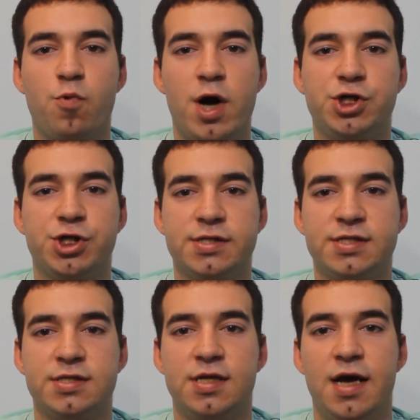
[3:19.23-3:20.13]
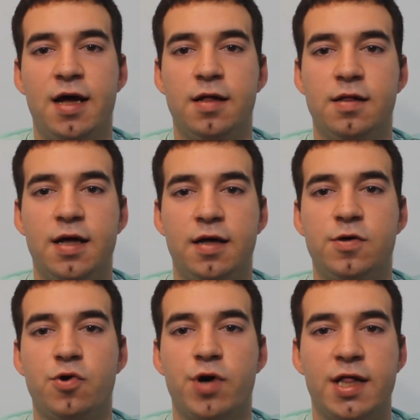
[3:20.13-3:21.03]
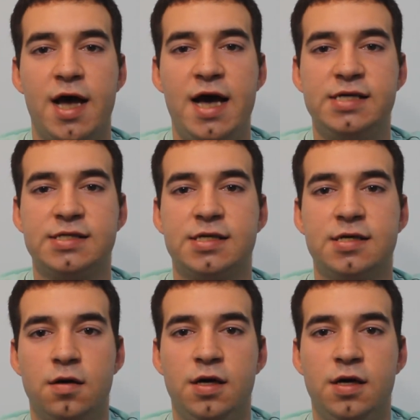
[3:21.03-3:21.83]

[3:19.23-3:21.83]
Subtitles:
questions that you can ask: